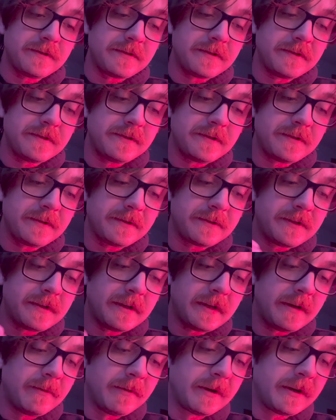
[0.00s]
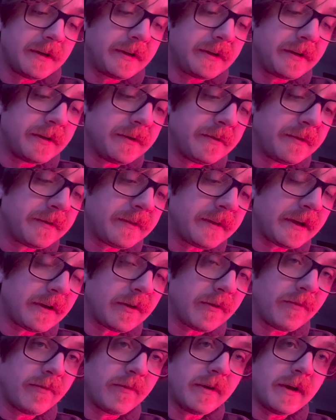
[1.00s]
And so today we're going to go with like a
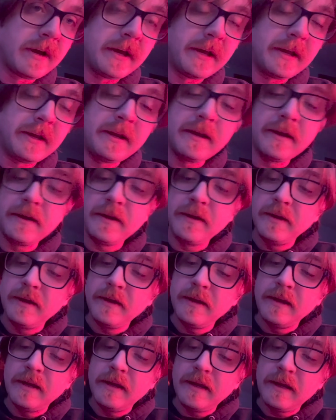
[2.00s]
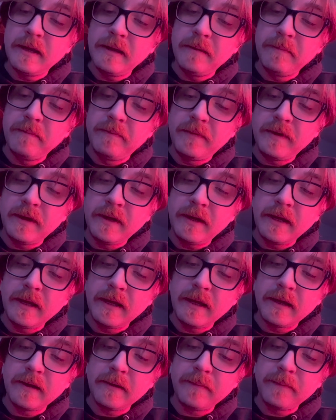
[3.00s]
red and pink